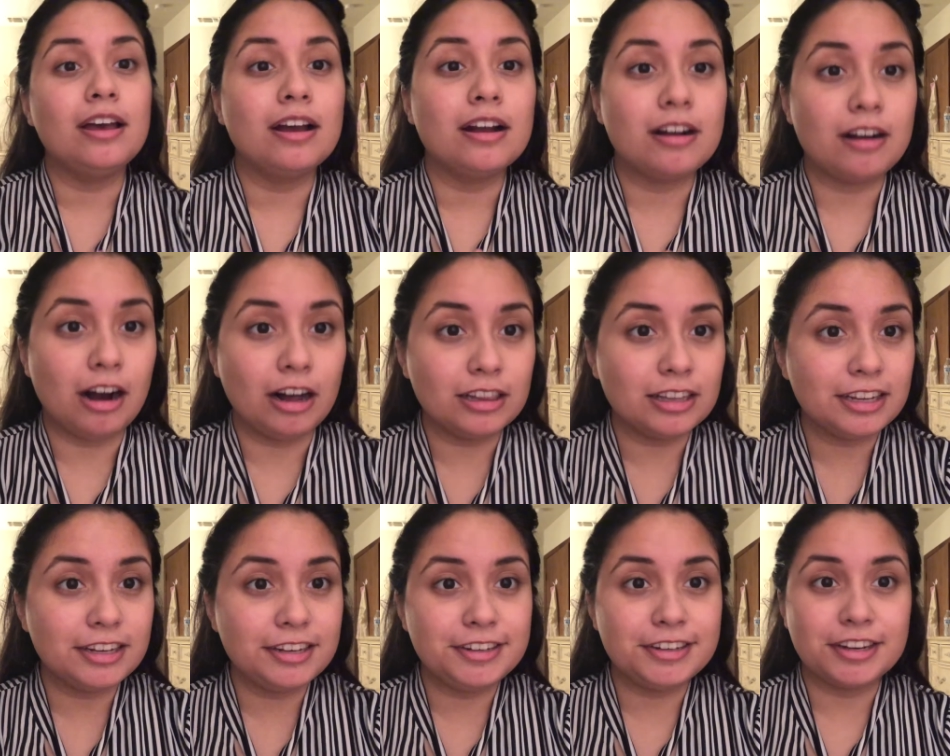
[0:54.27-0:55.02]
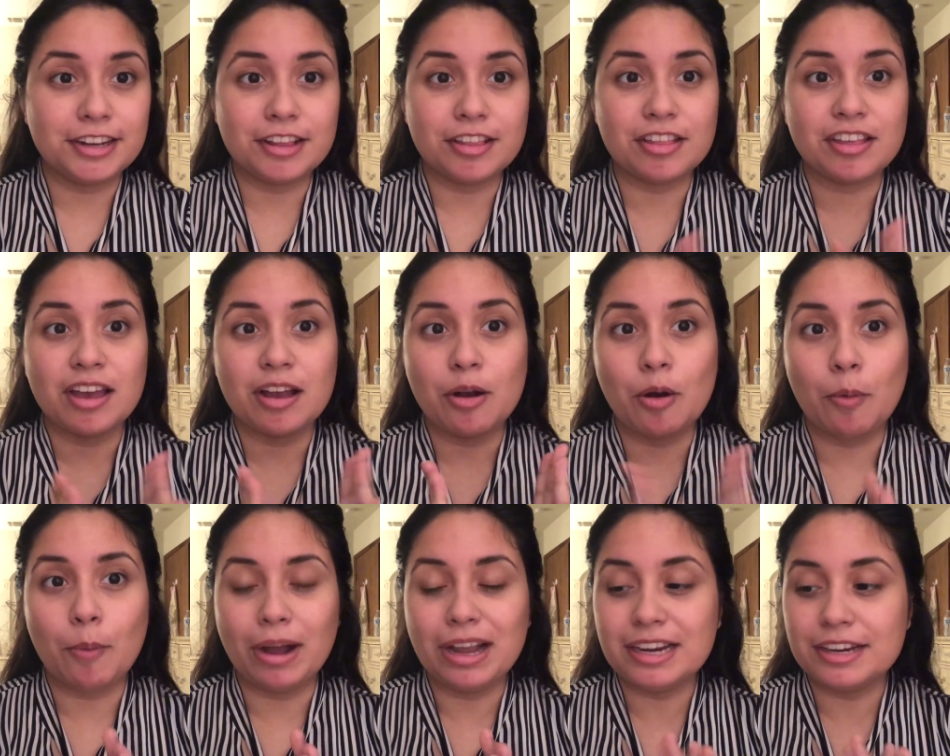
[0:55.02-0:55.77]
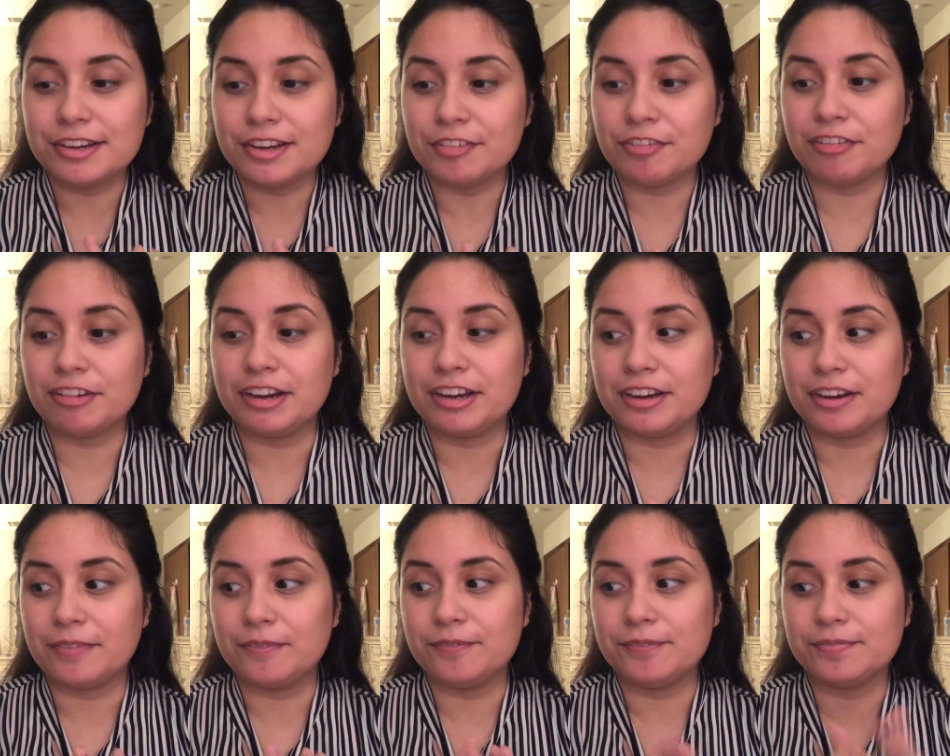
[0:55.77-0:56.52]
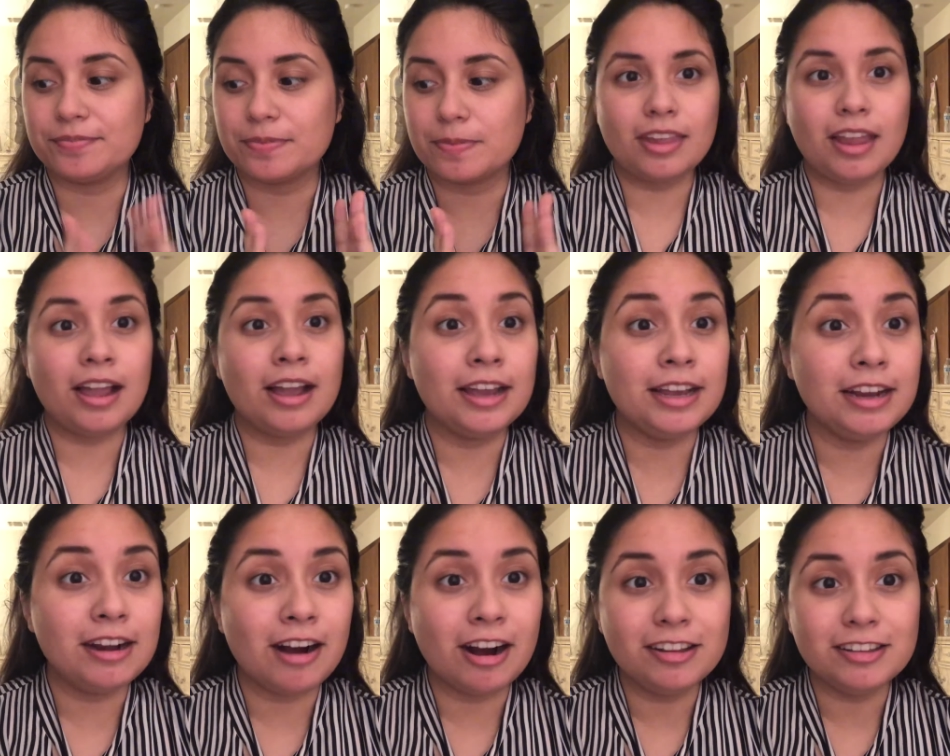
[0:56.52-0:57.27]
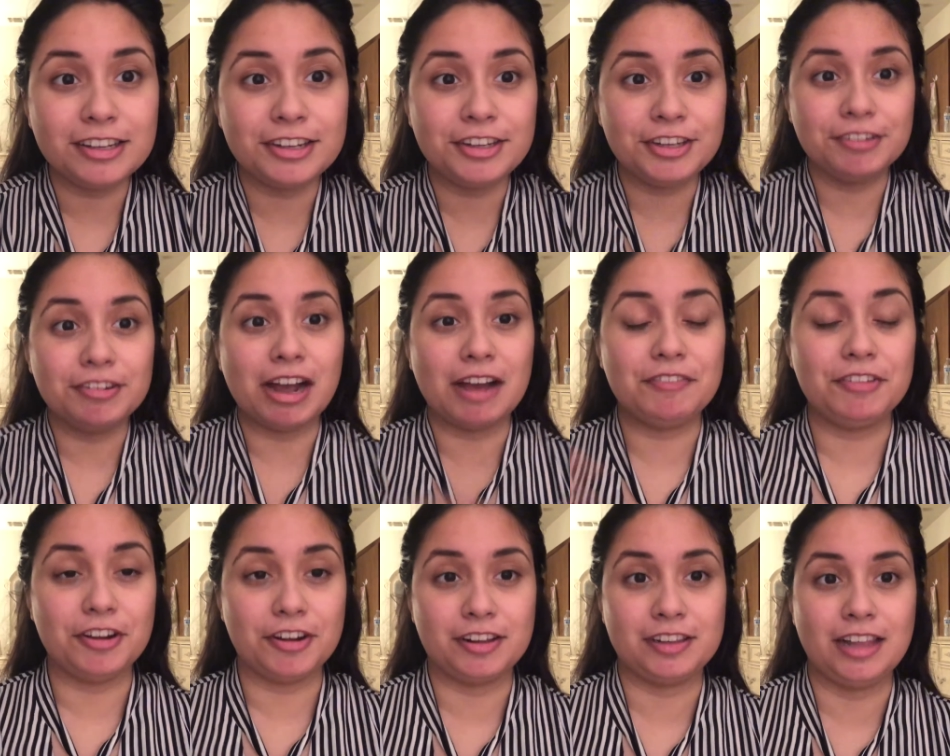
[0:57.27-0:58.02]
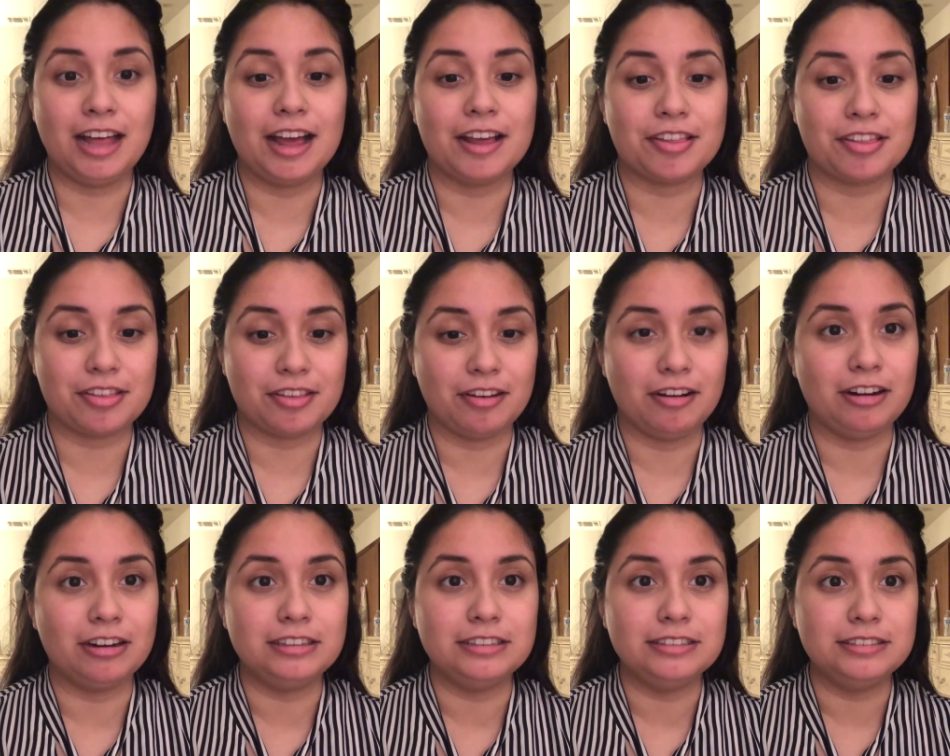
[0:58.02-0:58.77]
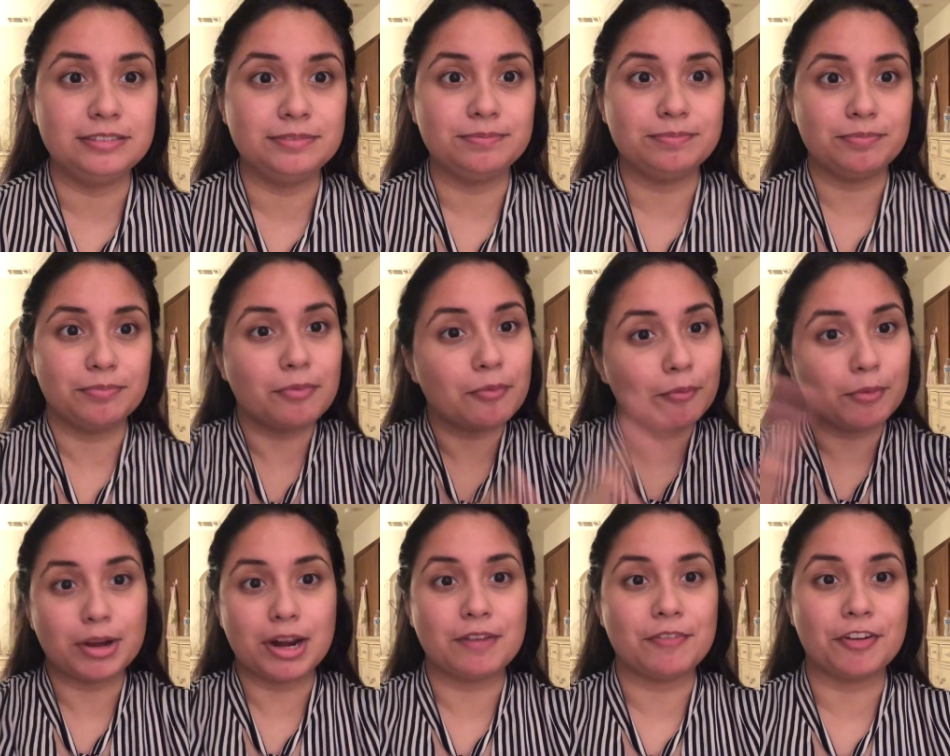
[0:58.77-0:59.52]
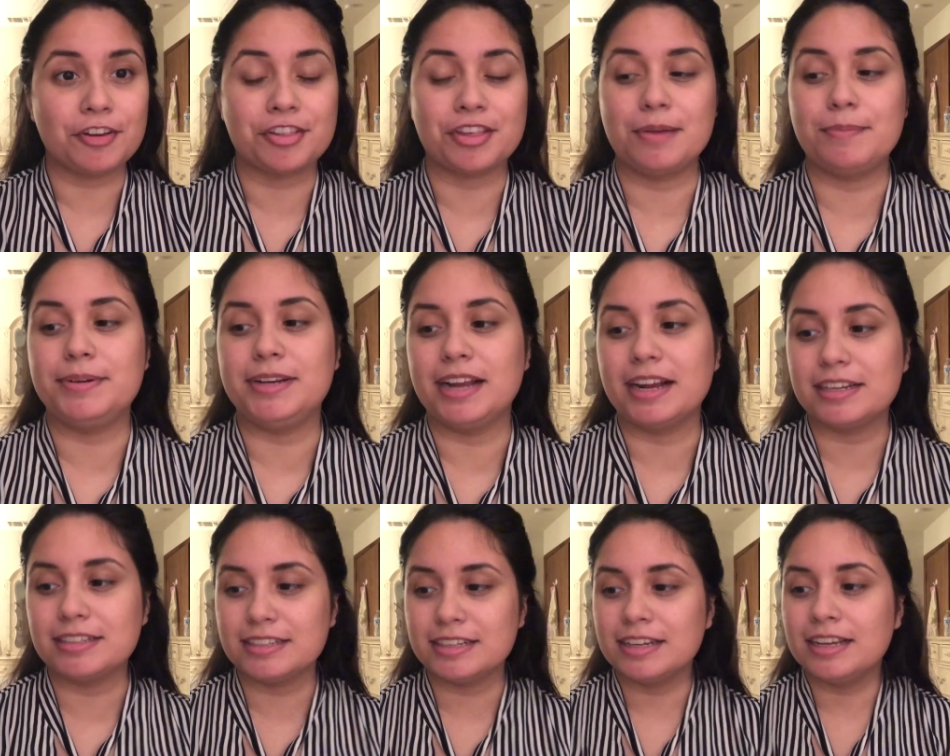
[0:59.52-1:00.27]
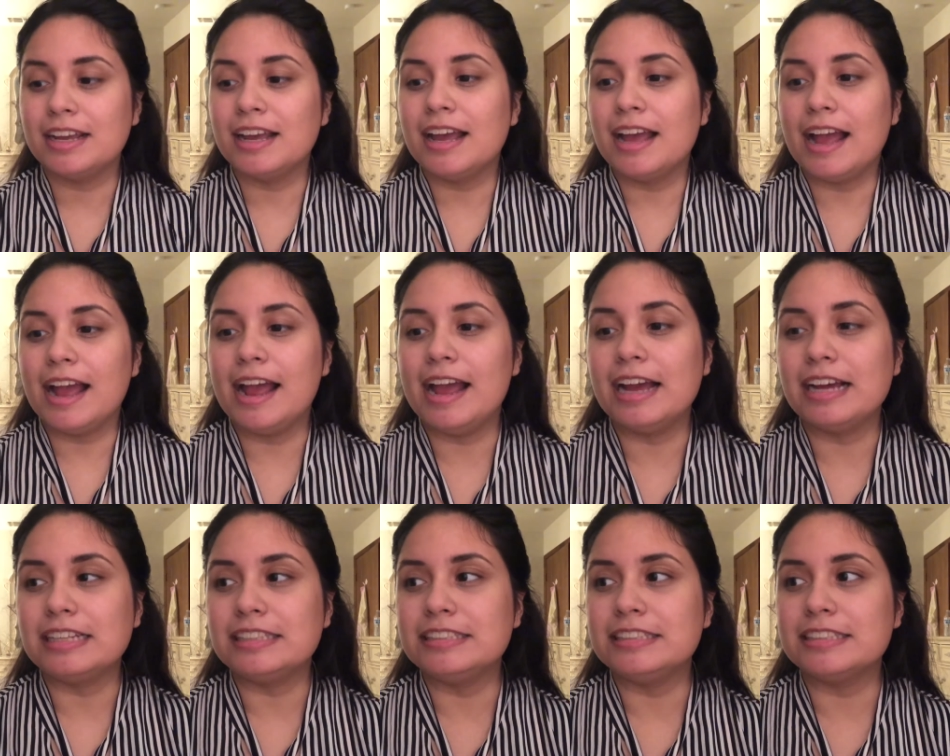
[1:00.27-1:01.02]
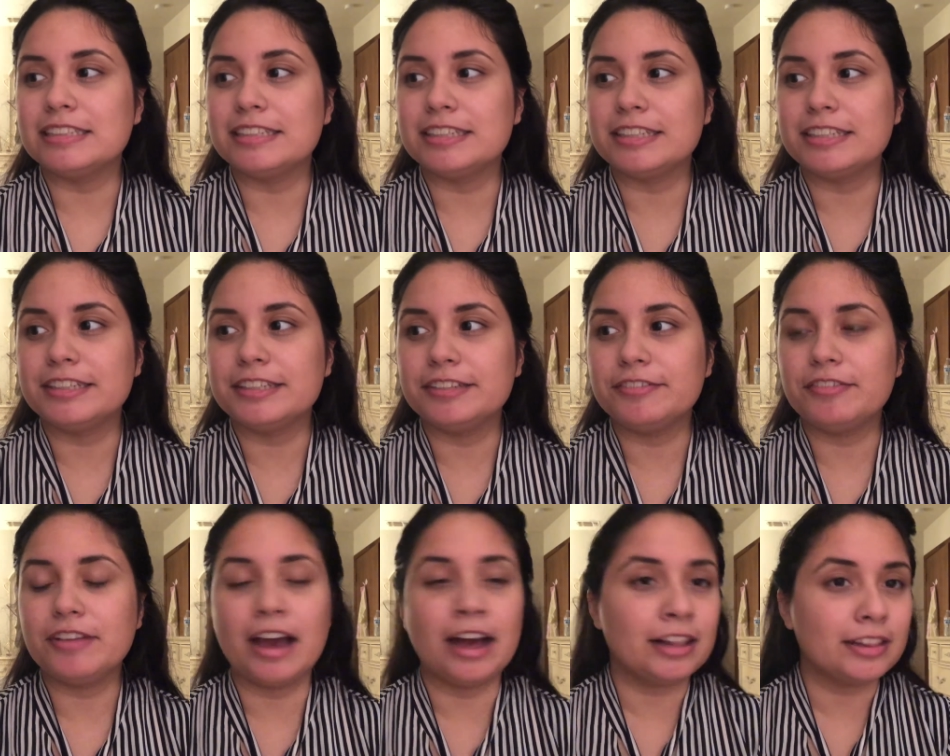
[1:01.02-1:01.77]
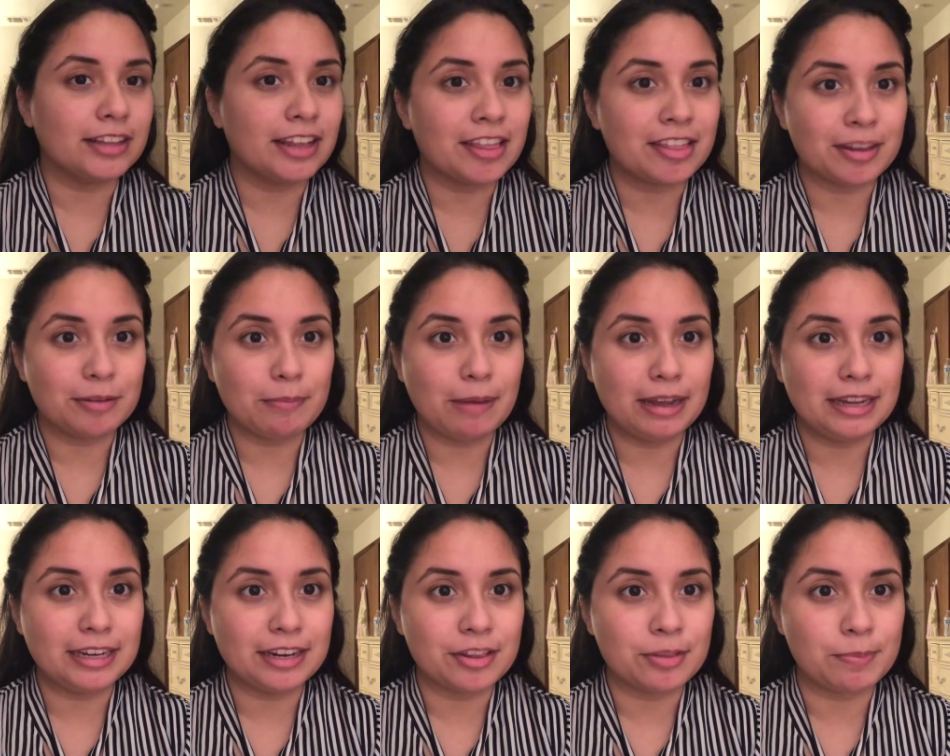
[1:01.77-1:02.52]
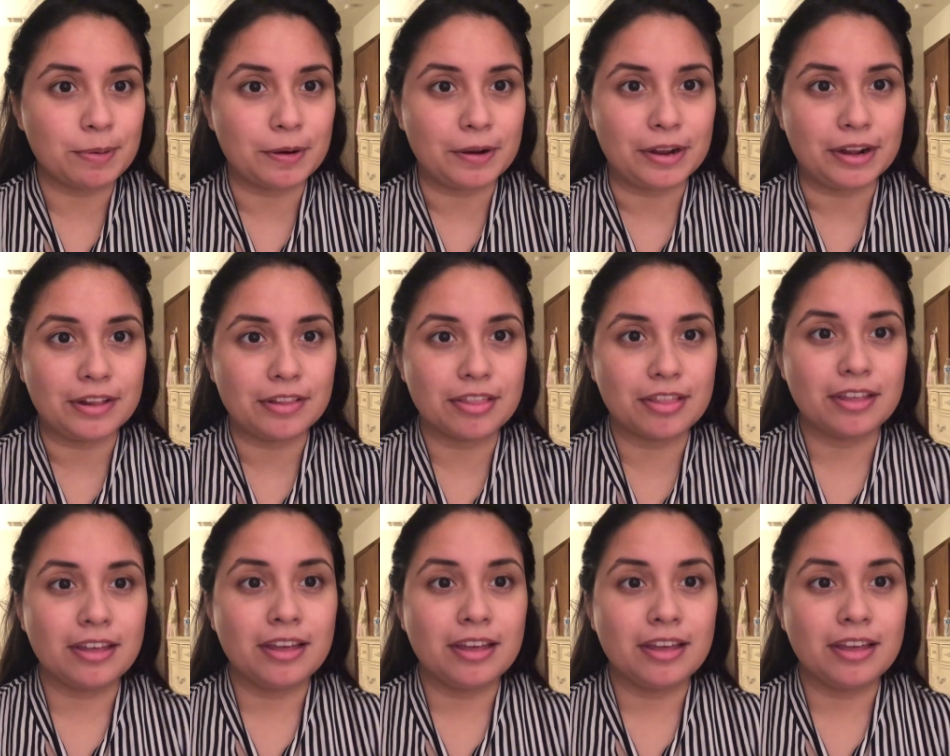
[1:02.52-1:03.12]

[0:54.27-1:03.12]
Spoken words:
College is quite different. In college, you have your class on whatever subject, and at least in my experience,